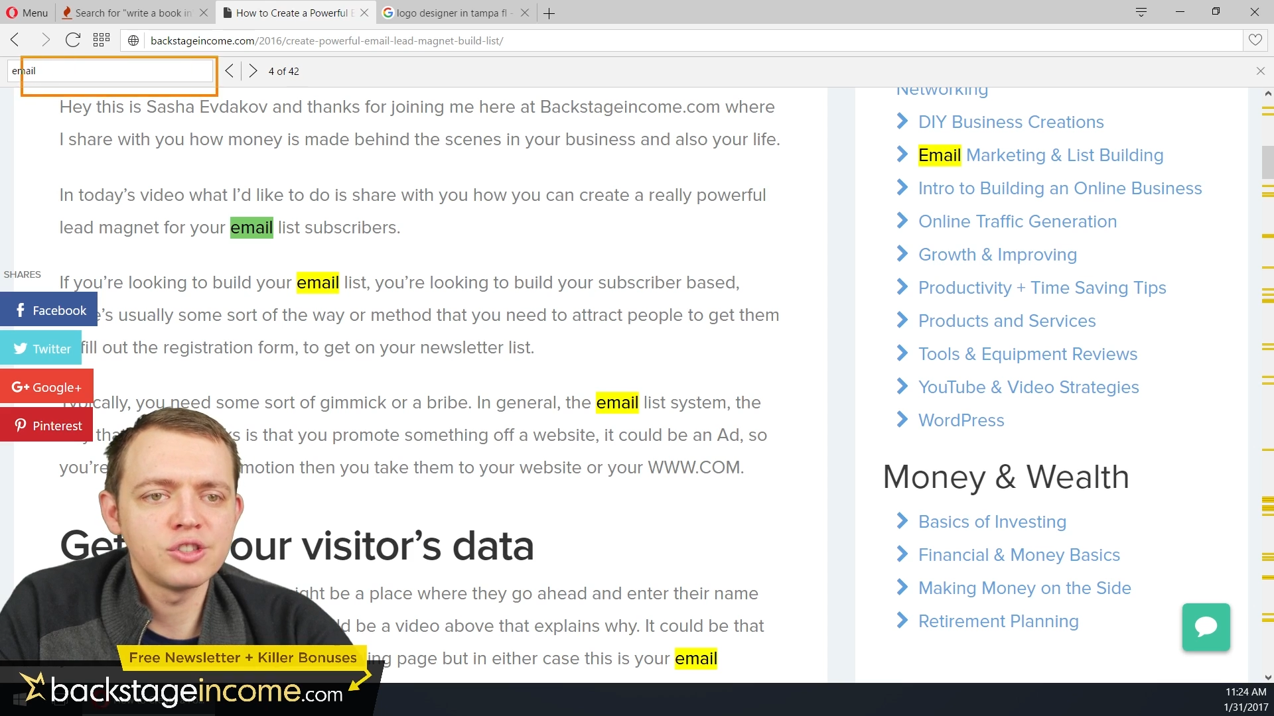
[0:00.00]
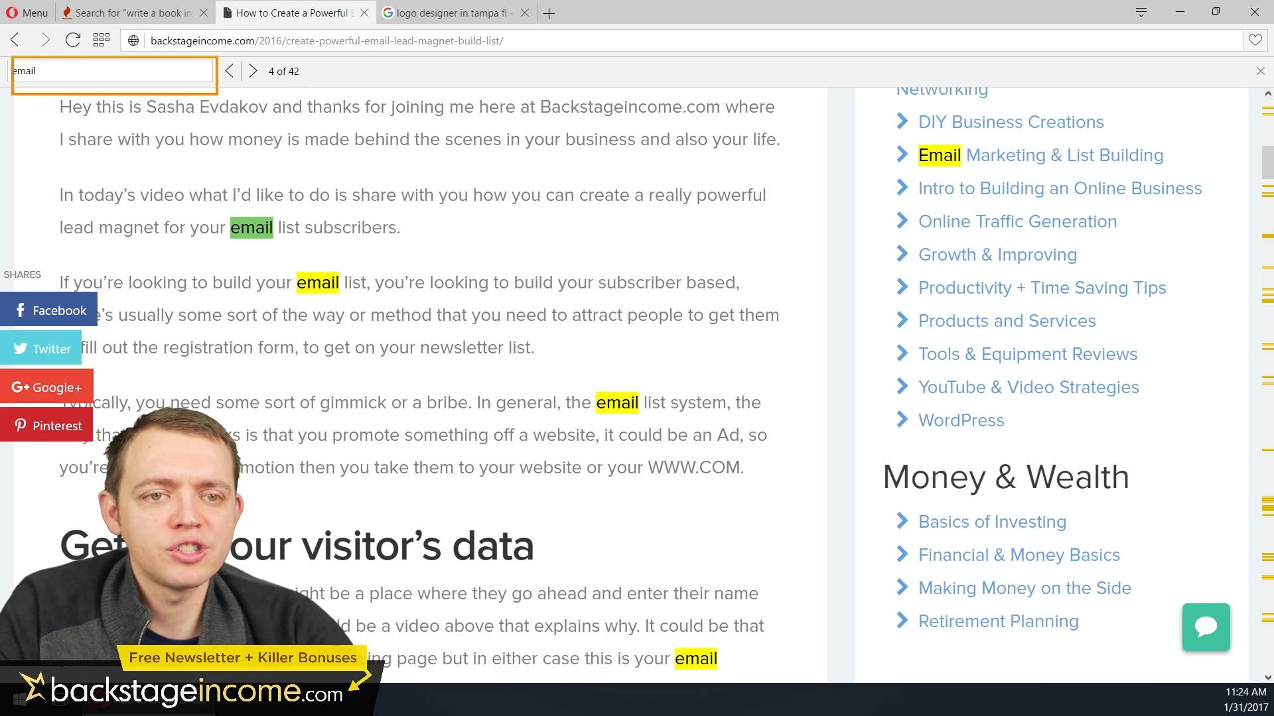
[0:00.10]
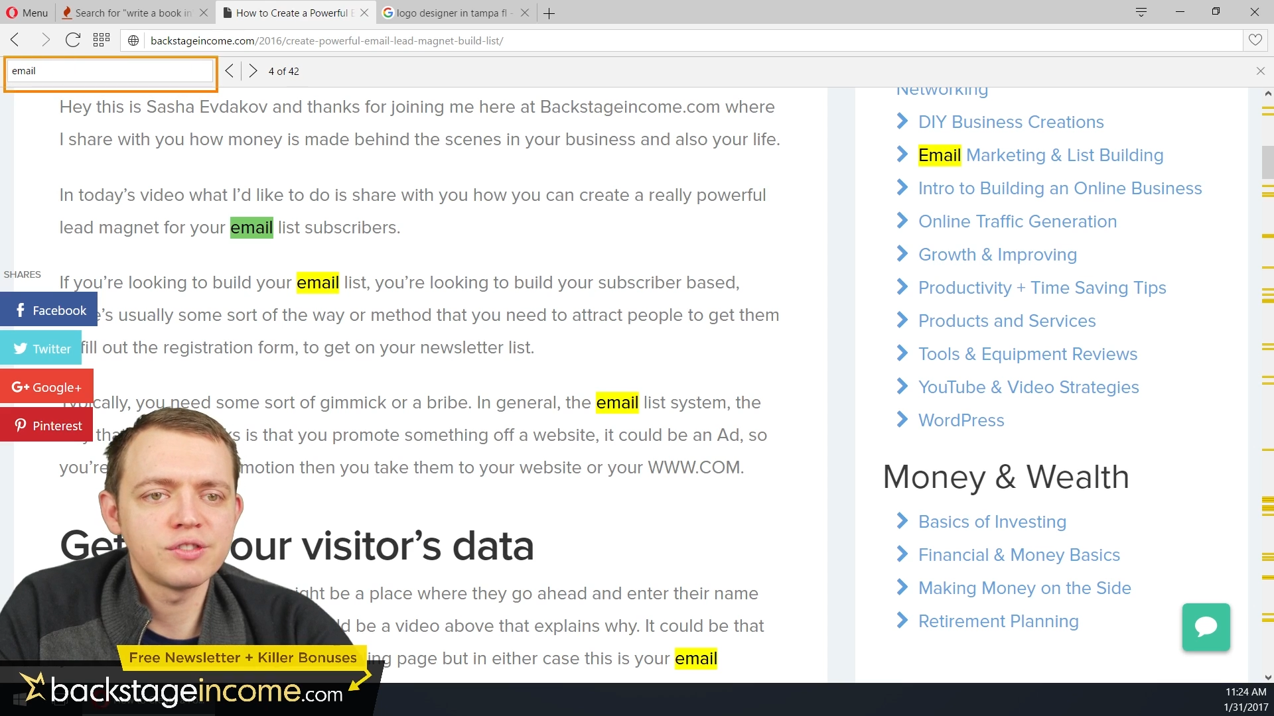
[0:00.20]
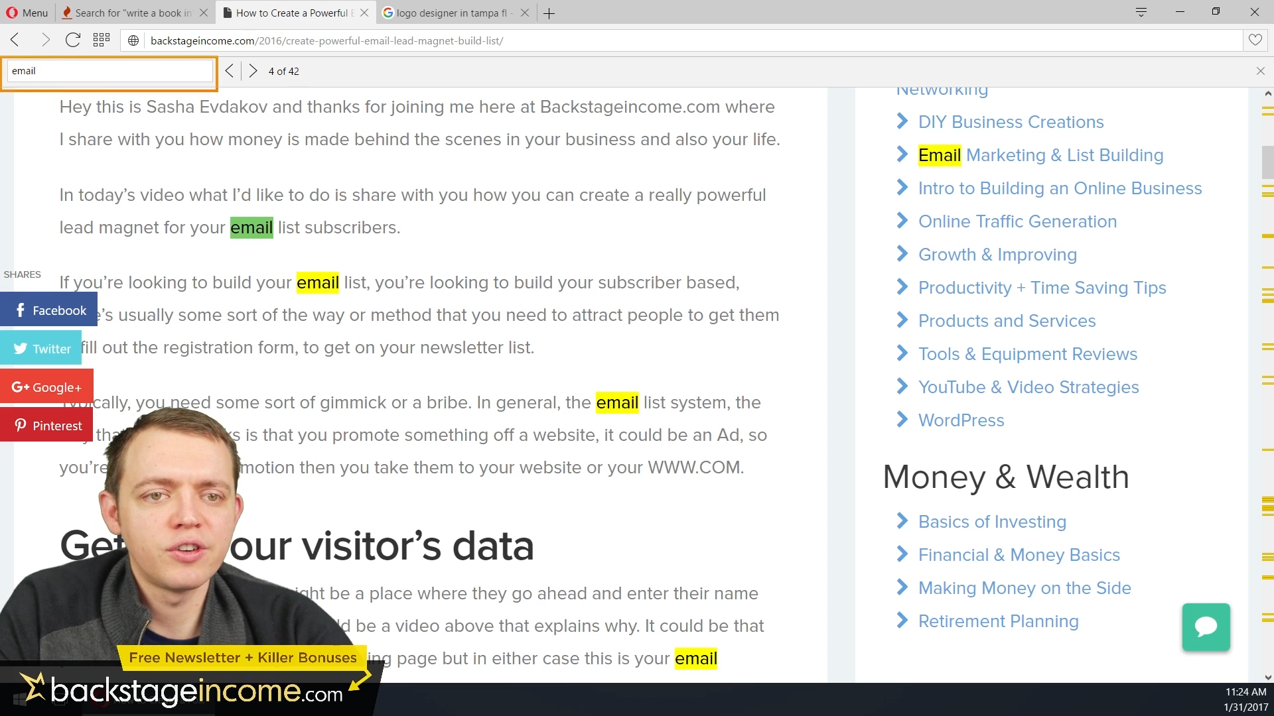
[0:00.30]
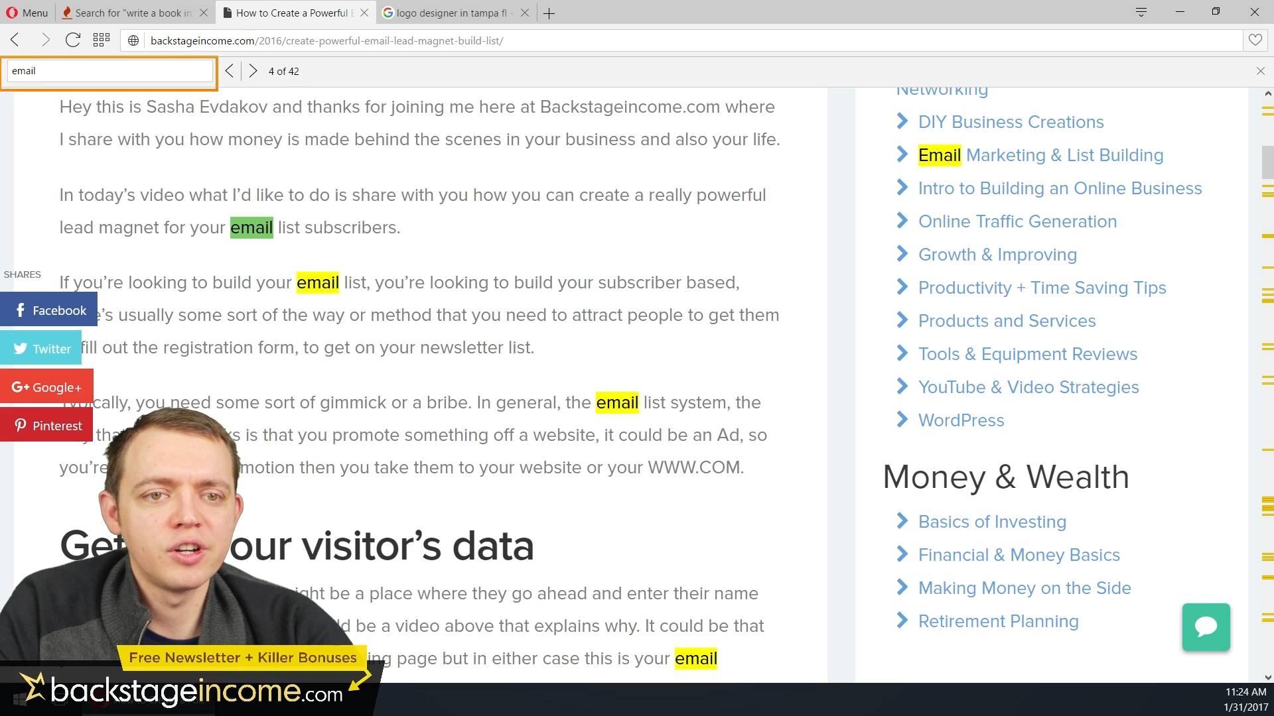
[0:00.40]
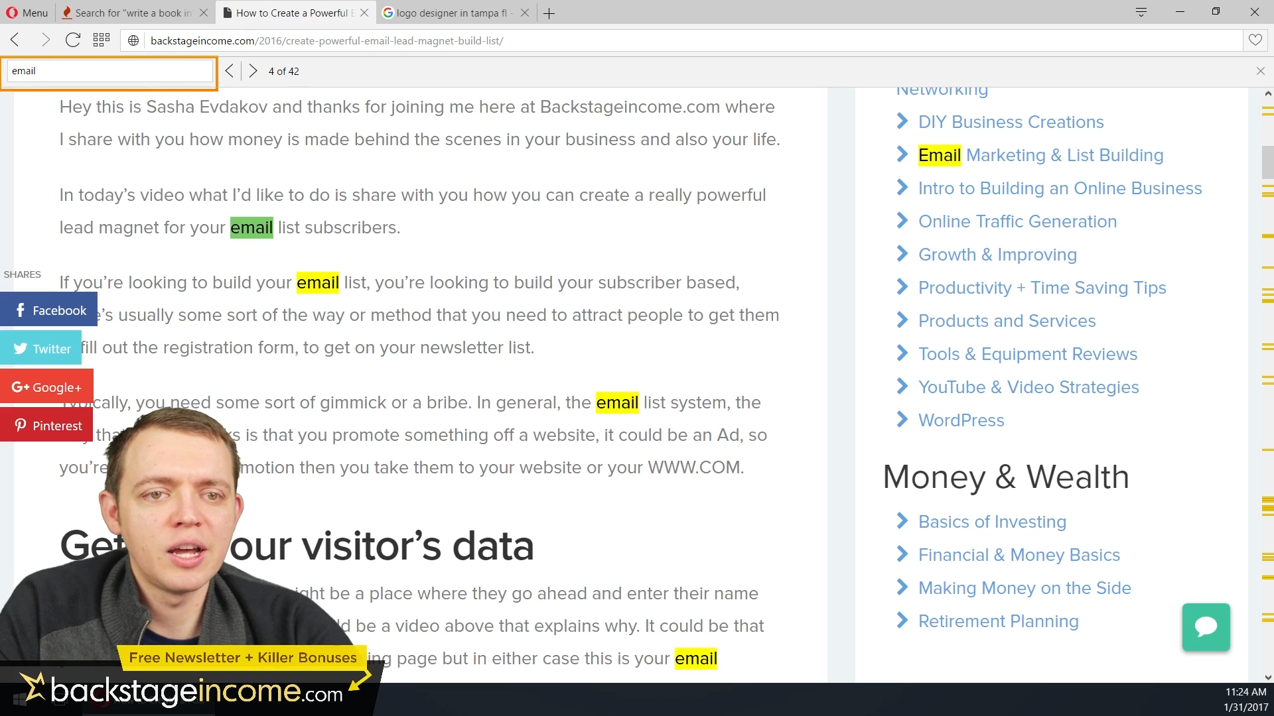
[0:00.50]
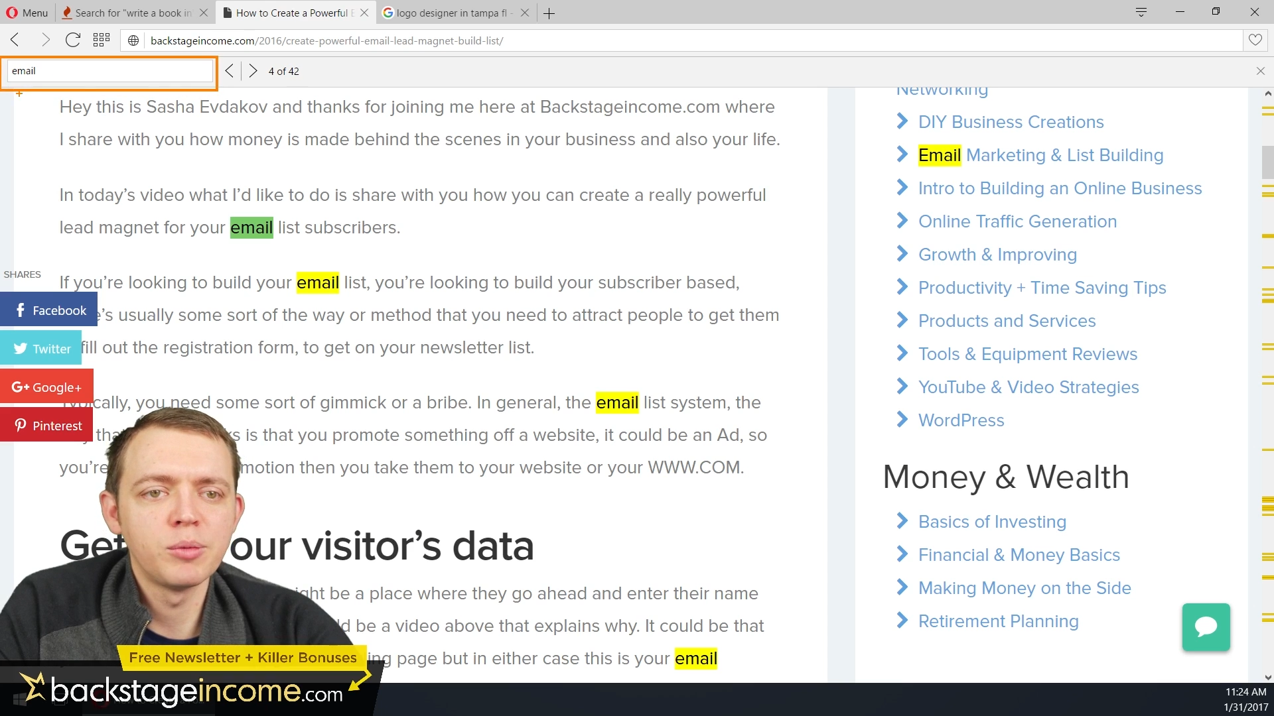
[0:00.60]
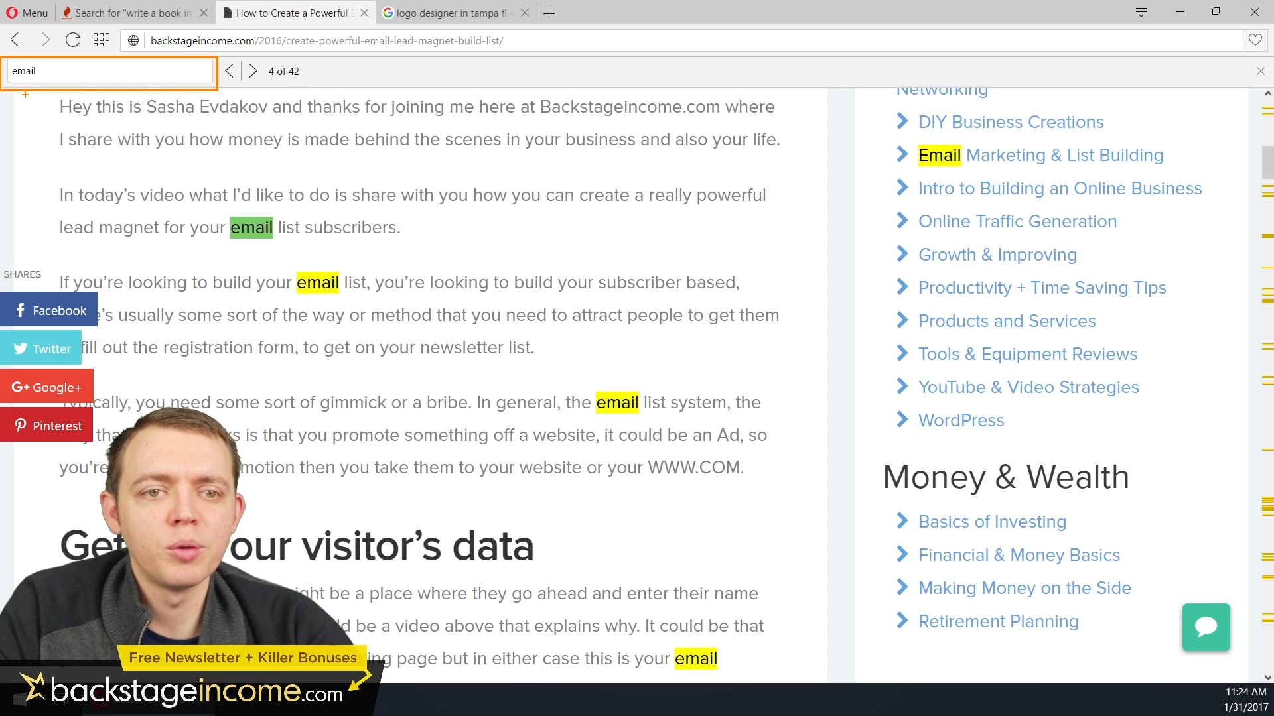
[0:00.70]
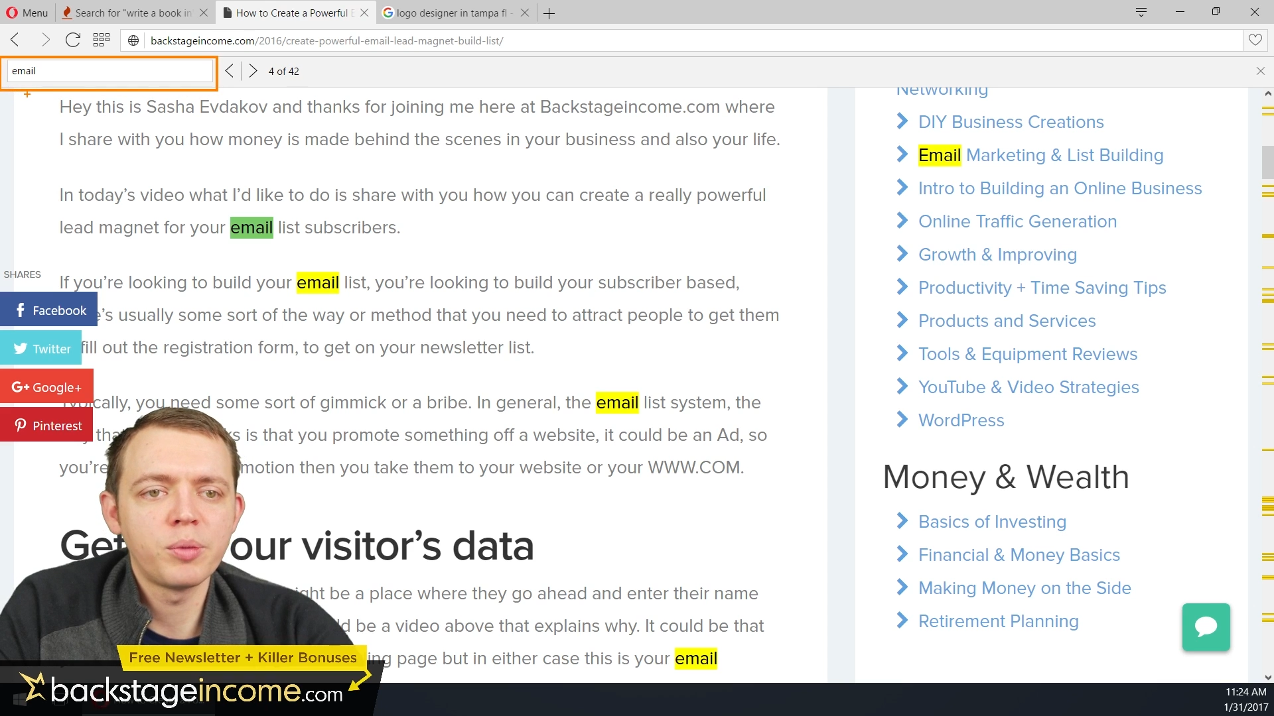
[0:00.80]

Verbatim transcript: just for demo